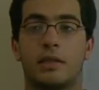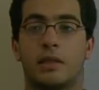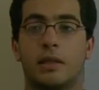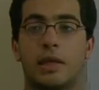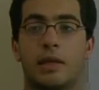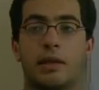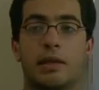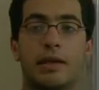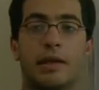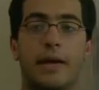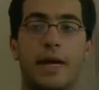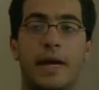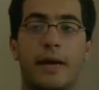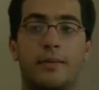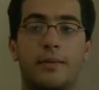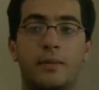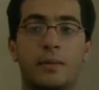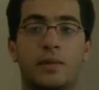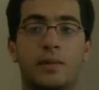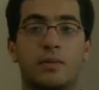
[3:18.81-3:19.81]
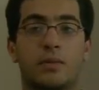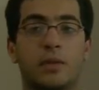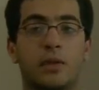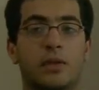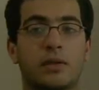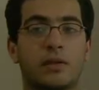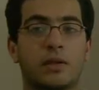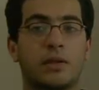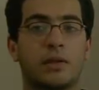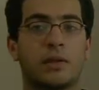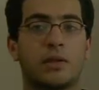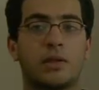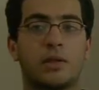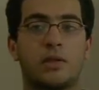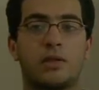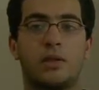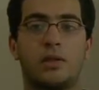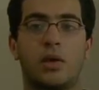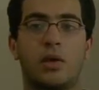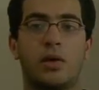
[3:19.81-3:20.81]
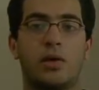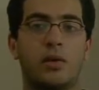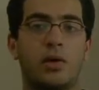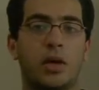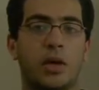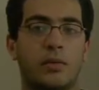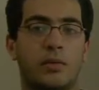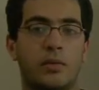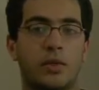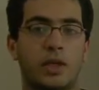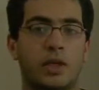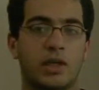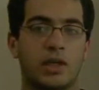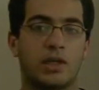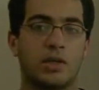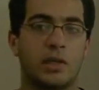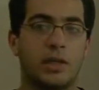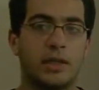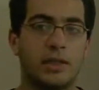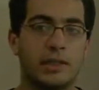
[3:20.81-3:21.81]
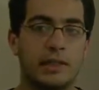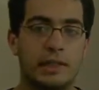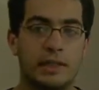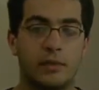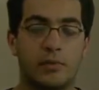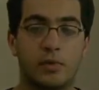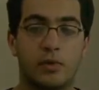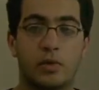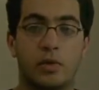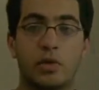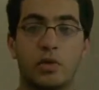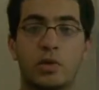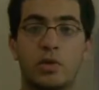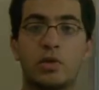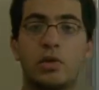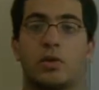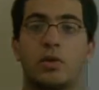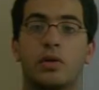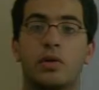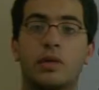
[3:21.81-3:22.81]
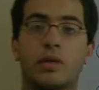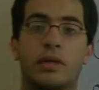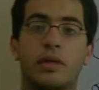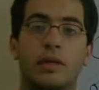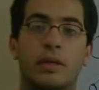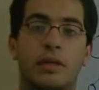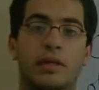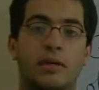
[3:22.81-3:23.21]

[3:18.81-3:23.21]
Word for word: nothing happens because there is no carbon dioxide produced, or the,